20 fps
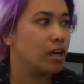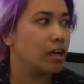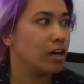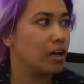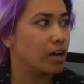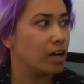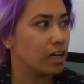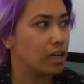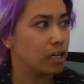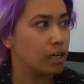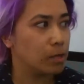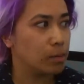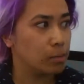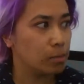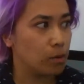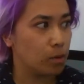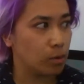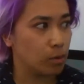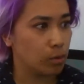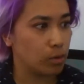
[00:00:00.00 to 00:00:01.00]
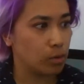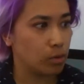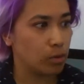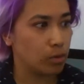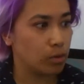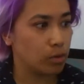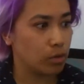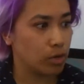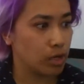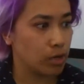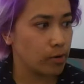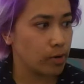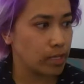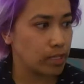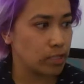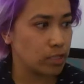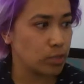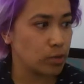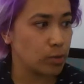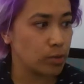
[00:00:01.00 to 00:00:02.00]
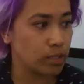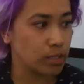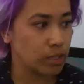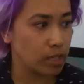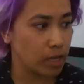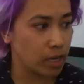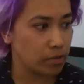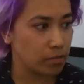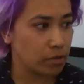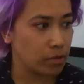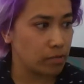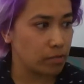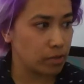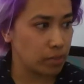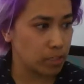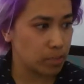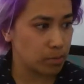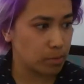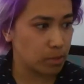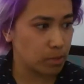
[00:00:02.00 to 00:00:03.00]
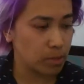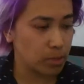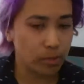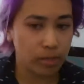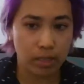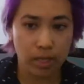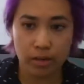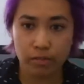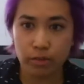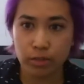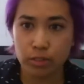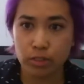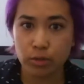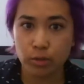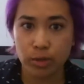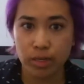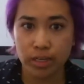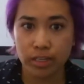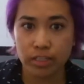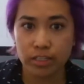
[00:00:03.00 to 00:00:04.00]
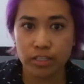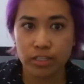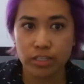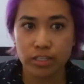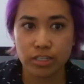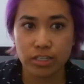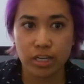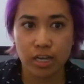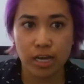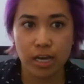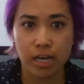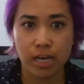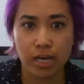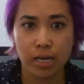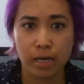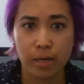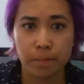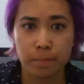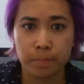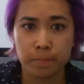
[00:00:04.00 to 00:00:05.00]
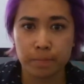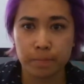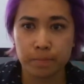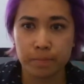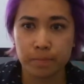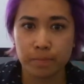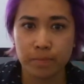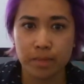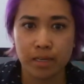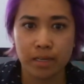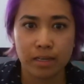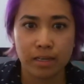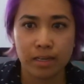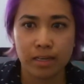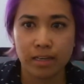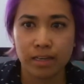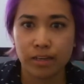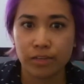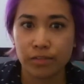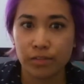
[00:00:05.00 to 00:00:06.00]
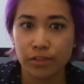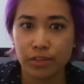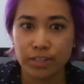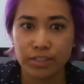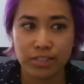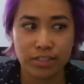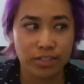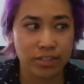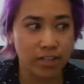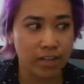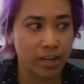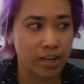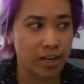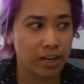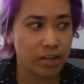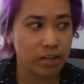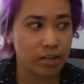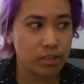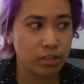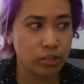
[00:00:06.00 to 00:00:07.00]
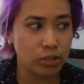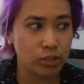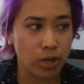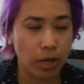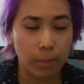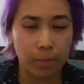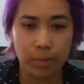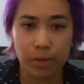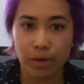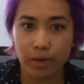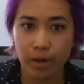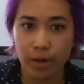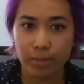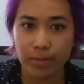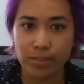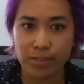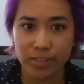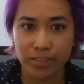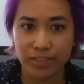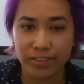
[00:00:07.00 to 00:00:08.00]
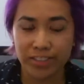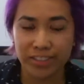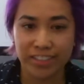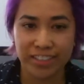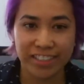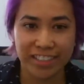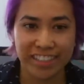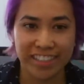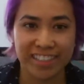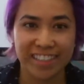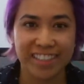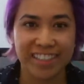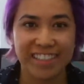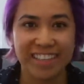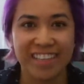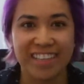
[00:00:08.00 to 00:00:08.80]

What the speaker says: All right, so we're live on Facebook. We're live on Twitch. If you guys are there, drop me a comment so I know you're here.